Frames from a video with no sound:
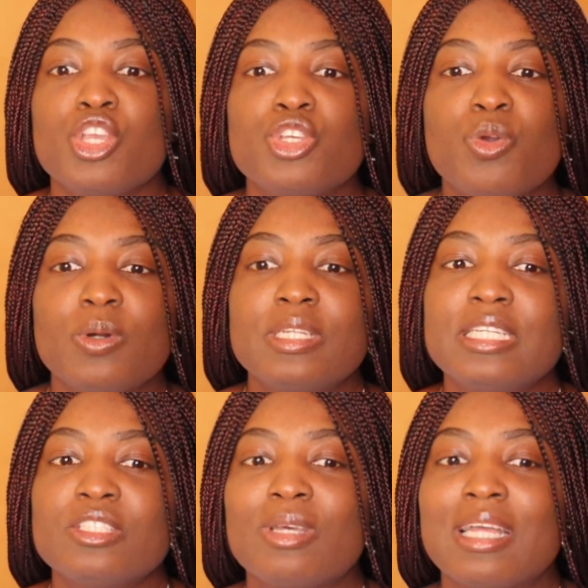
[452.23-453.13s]
you will
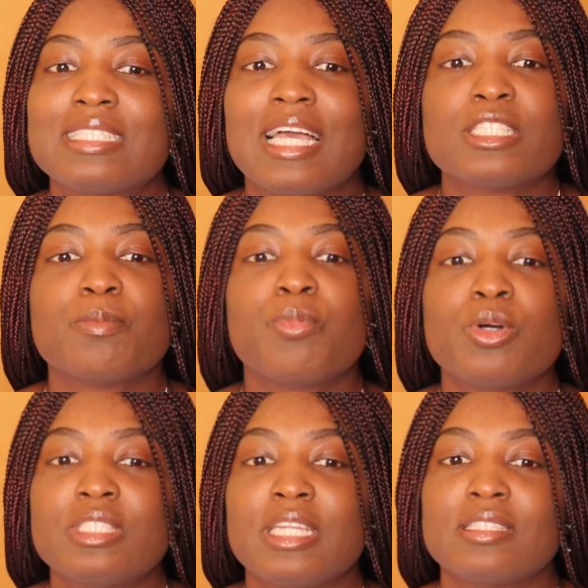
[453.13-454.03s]
need to attach
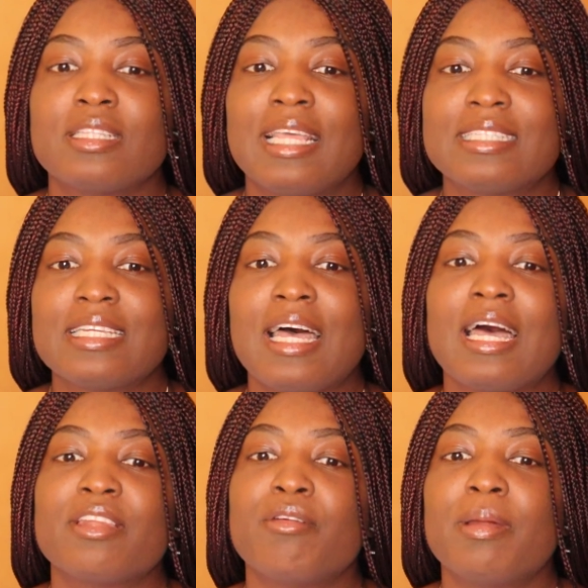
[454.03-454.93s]
both the letter
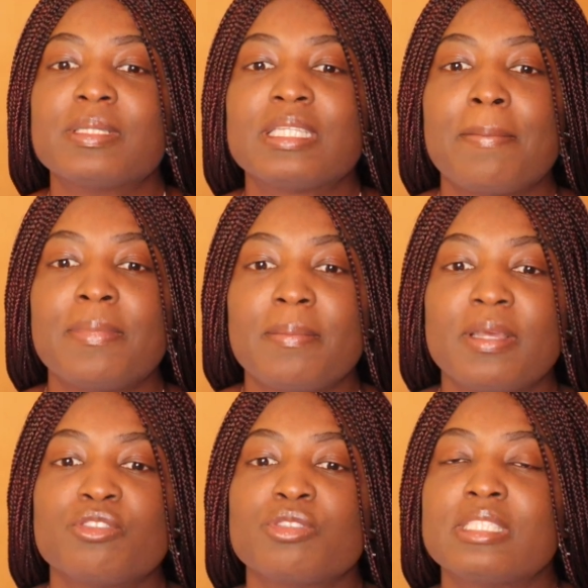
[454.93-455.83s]
and the remitter
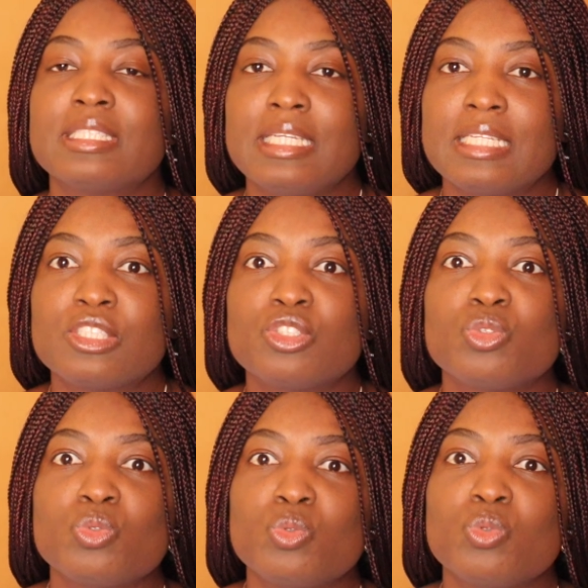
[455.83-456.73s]
payment receipt
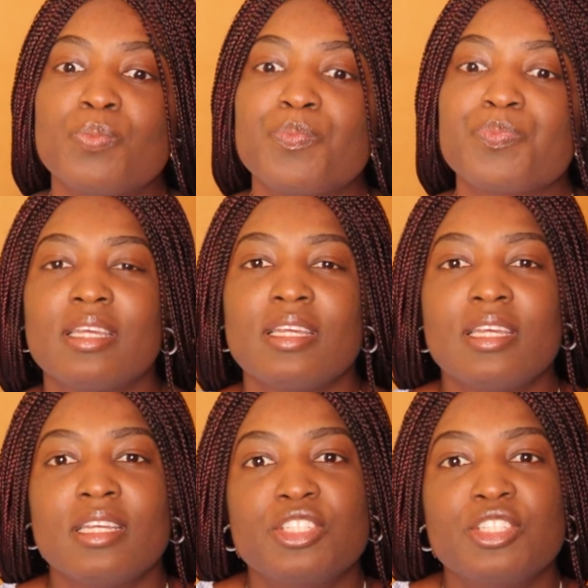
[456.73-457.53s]
to the